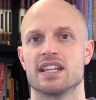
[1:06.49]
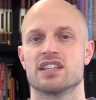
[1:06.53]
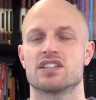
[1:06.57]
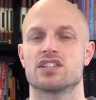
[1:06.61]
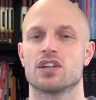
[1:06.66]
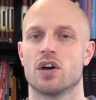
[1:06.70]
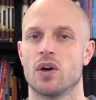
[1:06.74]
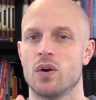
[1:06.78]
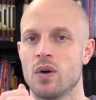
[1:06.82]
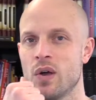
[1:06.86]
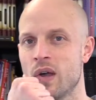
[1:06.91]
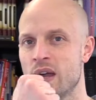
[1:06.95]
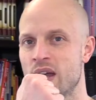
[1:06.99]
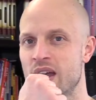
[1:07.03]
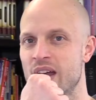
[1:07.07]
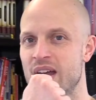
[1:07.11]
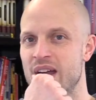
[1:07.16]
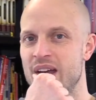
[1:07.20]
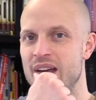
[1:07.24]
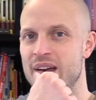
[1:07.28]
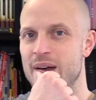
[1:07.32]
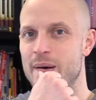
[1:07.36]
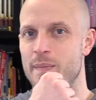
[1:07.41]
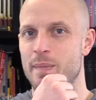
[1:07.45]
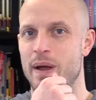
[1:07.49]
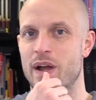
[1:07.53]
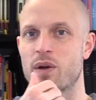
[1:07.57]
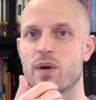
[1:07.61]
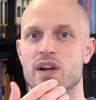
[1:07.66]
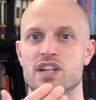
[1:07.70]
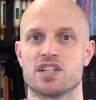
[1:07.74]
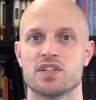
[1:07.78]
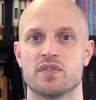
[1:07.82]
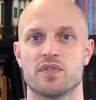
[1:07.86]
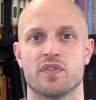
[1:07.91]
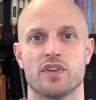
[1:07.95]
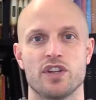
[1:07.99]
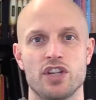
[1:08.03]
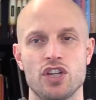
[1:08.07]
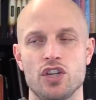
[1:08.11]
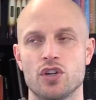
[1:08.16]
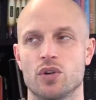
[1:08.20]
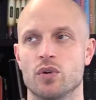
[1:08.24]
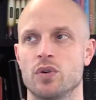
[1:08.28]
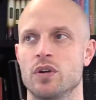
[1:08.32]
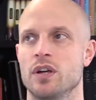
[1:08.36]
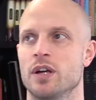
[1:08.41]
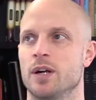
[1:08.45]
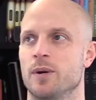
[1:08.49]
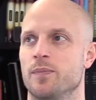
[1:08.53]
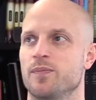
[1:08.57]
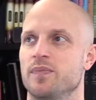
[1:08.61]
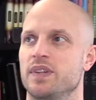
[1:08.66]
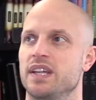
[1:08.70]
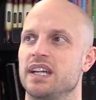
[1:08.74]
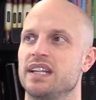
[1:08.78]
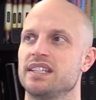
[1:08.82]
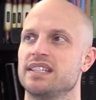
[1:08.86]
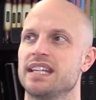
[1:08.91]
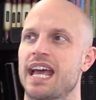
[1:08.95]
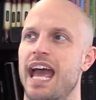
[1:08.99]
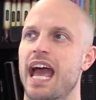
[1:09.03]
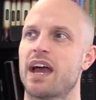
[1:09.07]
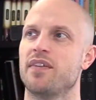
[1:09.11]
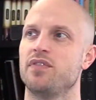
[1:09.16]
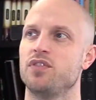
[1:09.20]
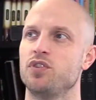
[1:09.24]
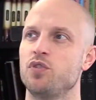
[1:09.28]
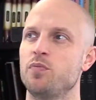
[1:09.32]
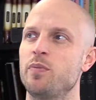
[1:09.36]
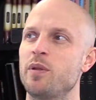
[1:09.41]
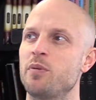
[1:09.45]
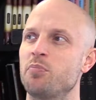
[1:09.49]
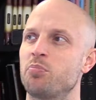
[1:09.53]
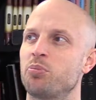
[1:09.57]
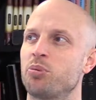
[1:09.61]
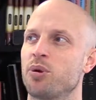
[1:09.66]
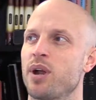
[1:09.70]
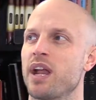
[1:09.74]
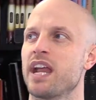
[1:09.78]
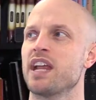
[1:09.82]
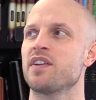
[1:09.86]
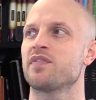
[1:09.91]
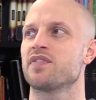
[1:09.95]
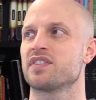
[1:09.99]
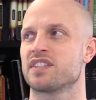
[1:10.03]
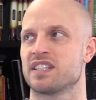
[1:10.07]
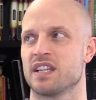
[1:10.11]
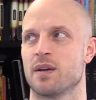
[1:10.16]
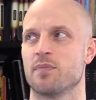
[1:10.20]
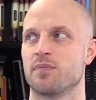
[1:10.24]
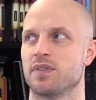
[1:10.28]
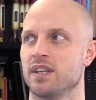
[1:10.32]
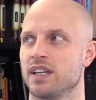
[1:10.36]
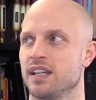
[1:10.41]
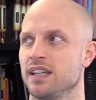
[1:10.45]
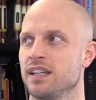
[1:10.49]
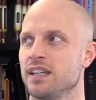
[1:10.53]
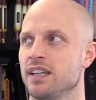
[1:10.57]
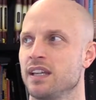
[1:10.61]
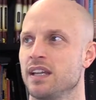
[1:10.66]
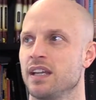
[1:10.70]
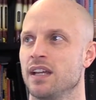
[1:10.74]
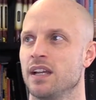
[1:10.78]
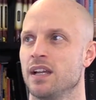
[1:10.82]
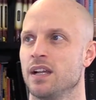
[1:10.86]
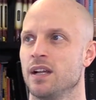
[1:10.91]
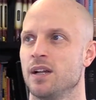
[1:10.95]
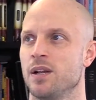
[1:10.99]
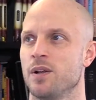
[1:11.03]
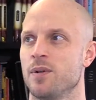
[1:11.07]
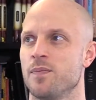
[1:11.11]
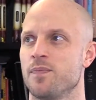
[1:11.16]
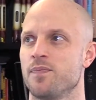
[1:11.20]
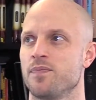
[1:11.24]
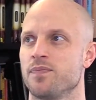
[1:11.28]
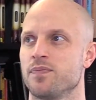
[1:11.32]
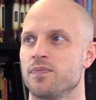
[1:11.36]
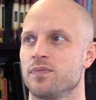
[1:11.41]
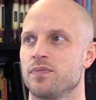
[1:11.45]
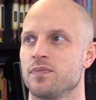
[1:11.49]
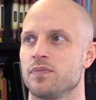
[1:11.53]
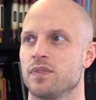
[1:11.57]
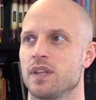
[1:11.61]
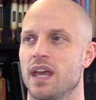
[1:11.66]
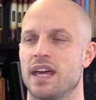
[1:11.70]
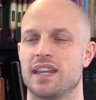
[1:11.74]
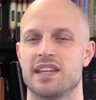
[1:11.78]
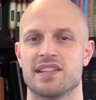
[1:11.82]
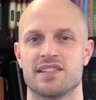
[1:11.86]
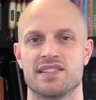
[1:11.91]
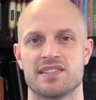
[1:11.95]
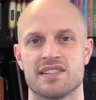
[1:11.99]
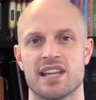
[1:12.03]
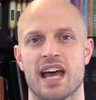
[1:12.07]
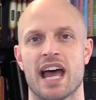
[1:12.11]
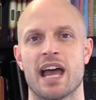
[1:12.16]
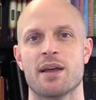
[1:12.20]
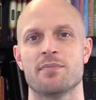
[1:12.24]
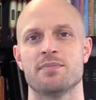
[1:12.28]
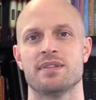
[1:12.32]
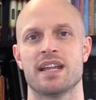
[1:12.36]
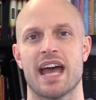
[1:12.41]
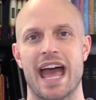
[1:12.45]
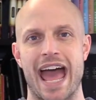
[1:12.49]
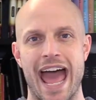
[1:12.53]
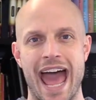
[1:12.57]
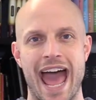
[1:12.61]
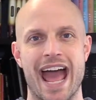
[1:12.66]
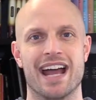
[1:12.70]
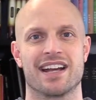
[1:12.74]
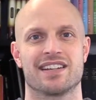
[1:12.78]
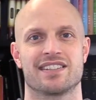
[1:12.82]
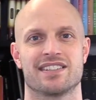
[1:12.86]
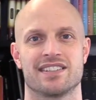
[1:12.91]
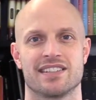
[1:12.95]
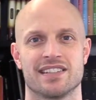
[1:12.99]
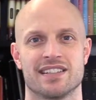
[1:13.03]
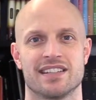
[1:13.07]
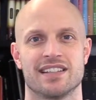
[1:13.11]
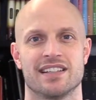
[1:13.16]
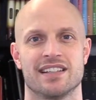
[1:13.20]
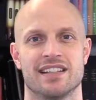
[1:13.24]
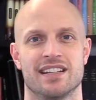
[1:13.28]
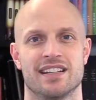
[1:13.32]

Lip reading: And so my question for you is, have you been praying for something and it's time to act?